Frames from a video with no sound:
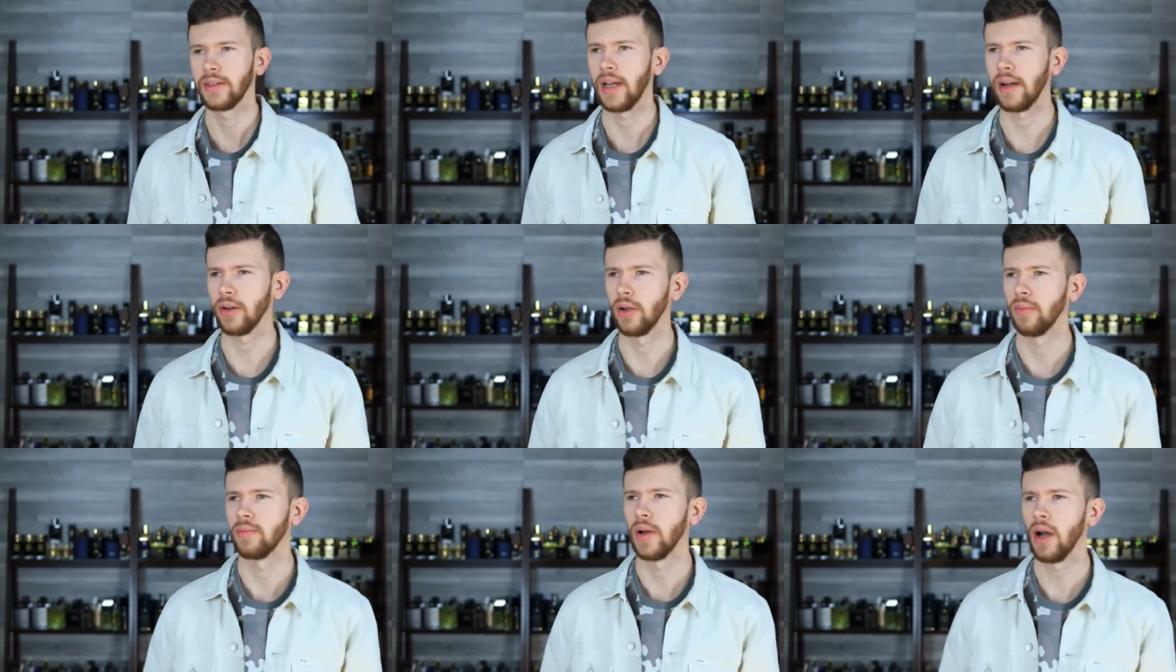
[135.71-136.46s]
I don't know,
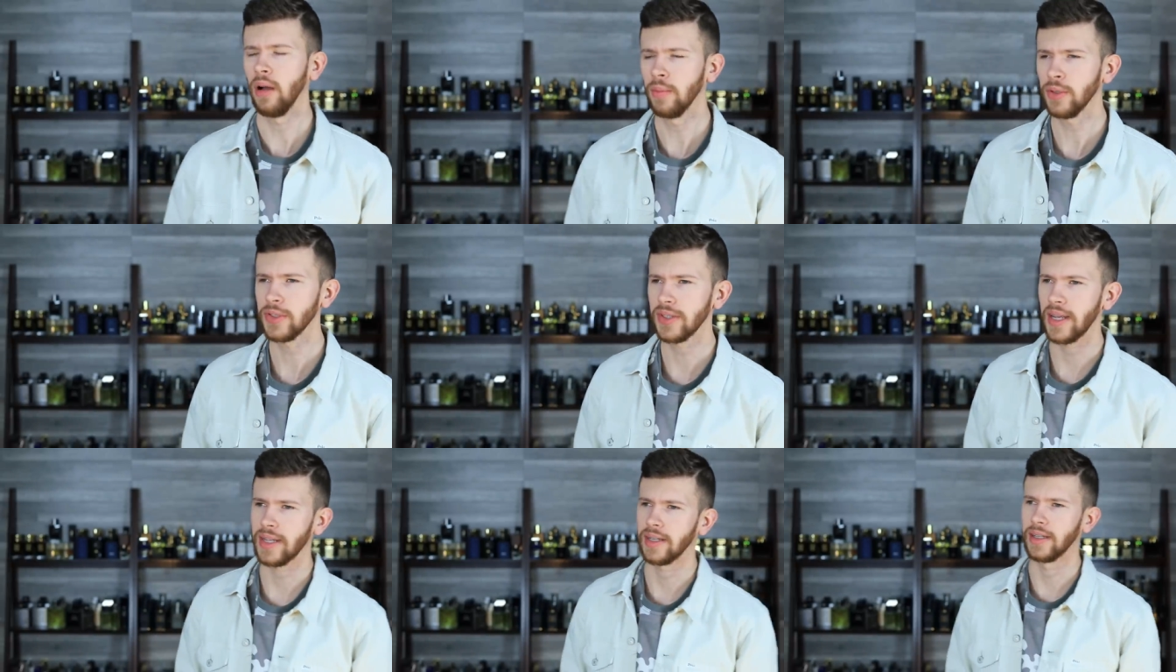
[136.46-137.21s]
almost
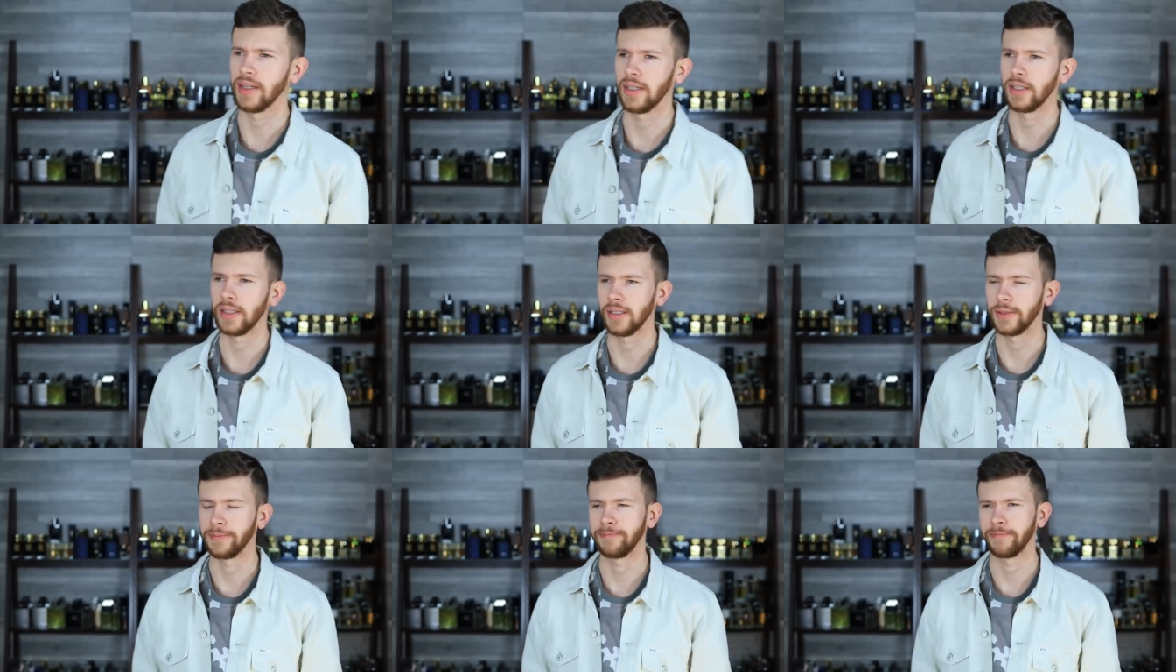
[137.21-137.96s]
like a,
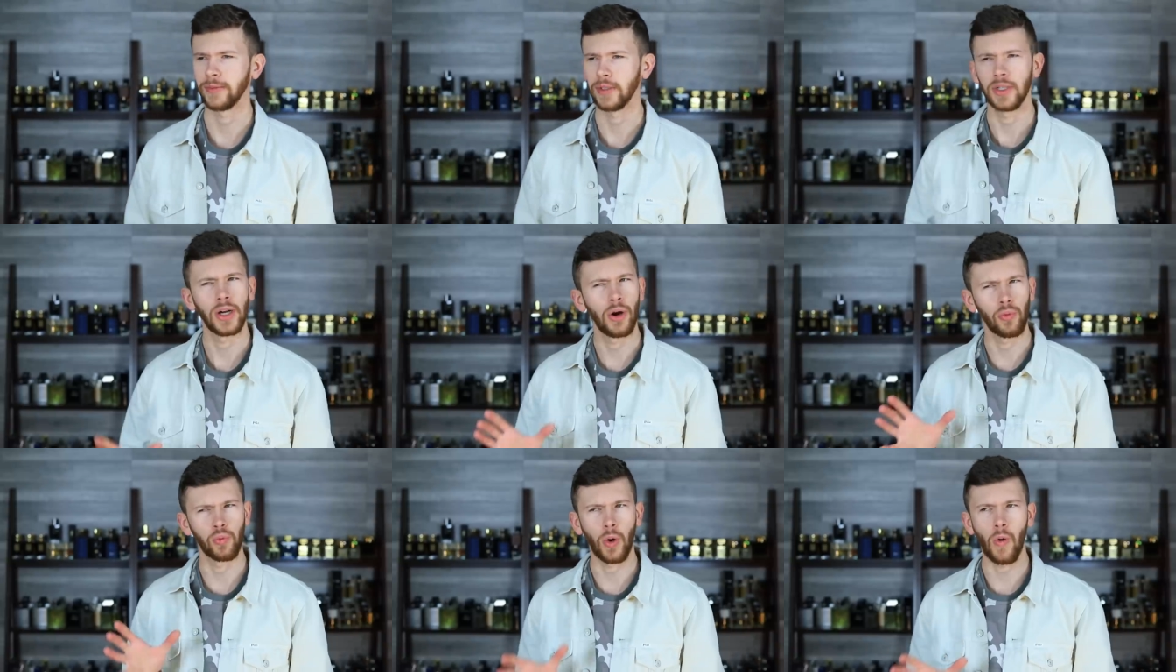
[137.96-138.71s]
a
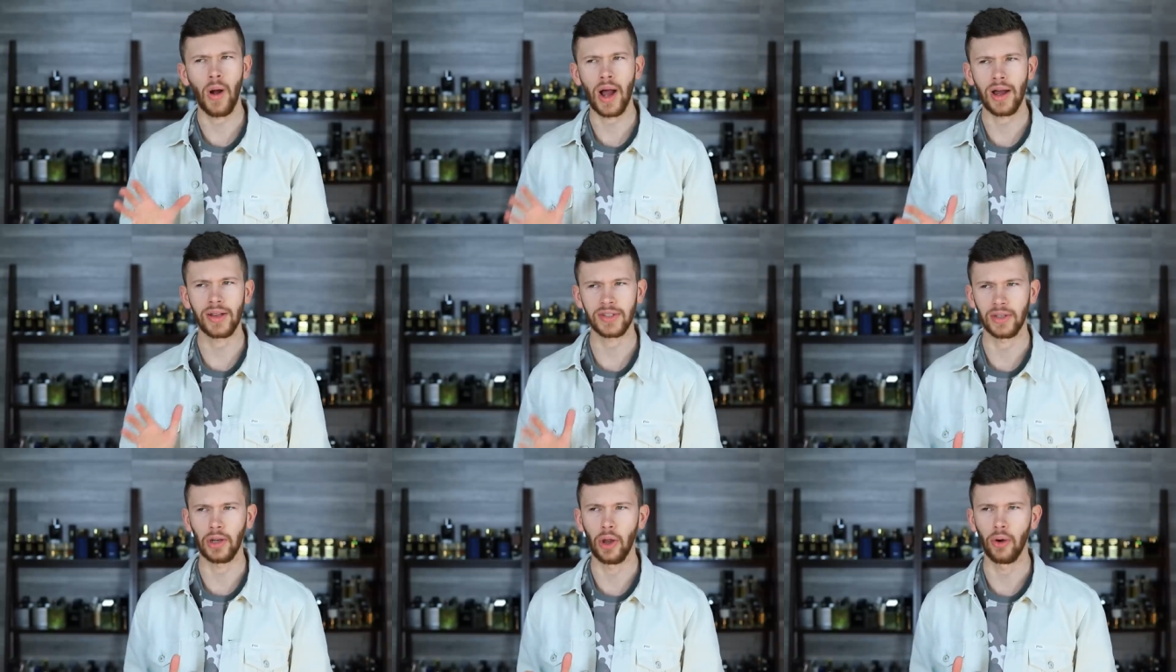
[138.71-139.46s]
Rojas
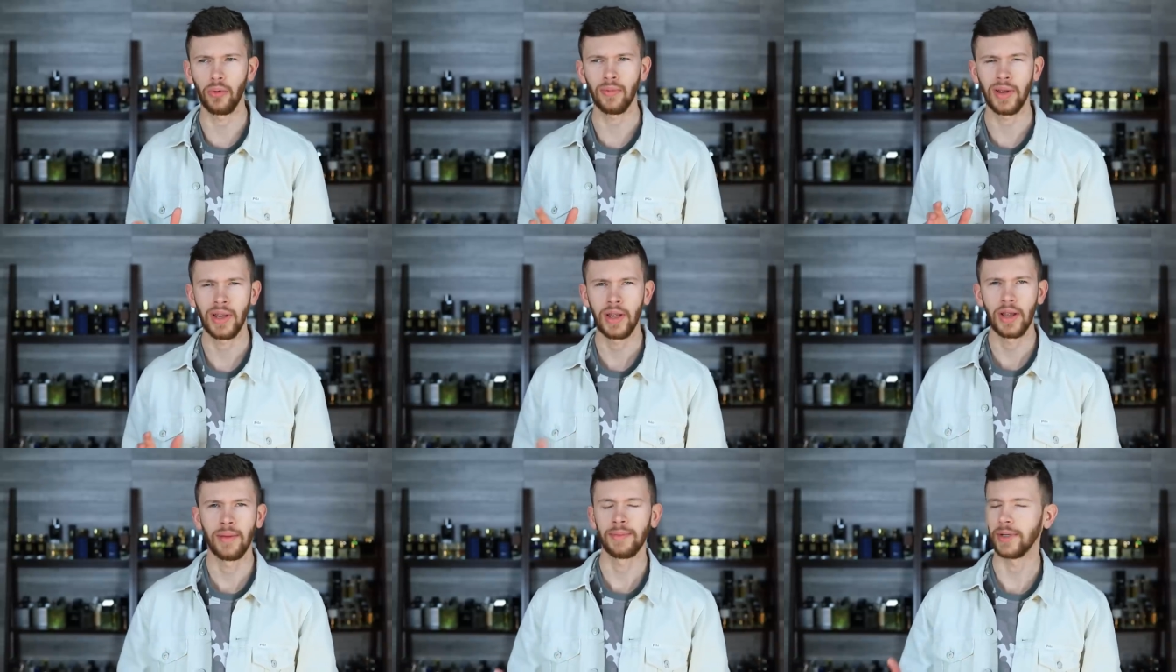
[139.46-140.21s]
Loam,
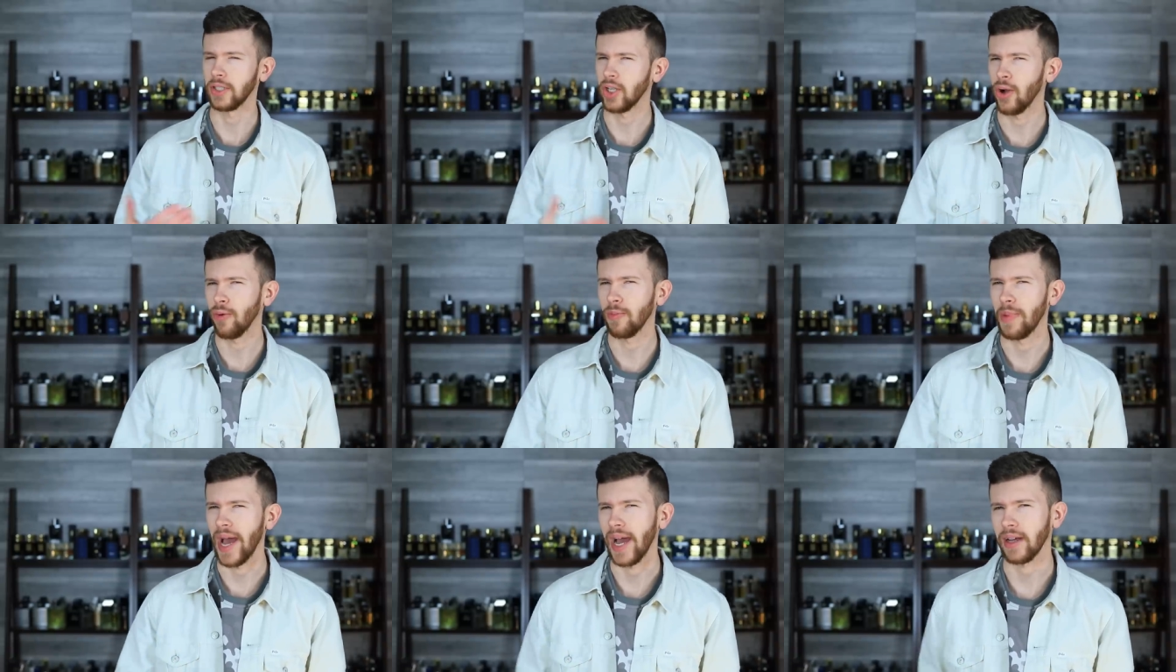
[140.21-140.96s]
but toned
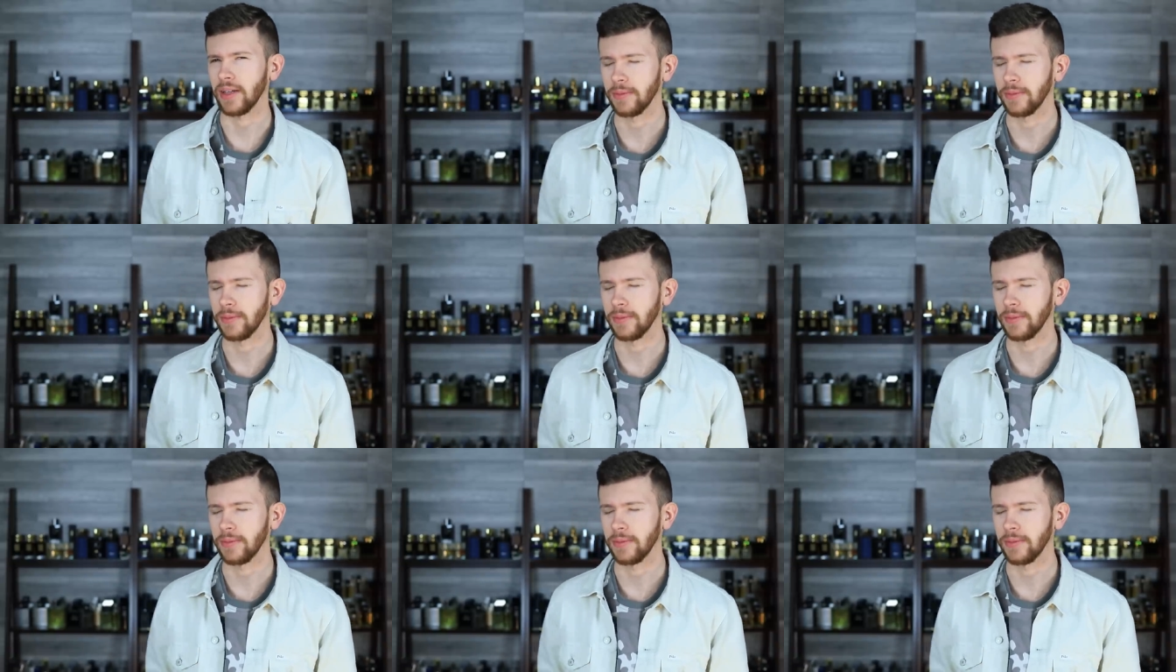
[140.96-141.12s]
back.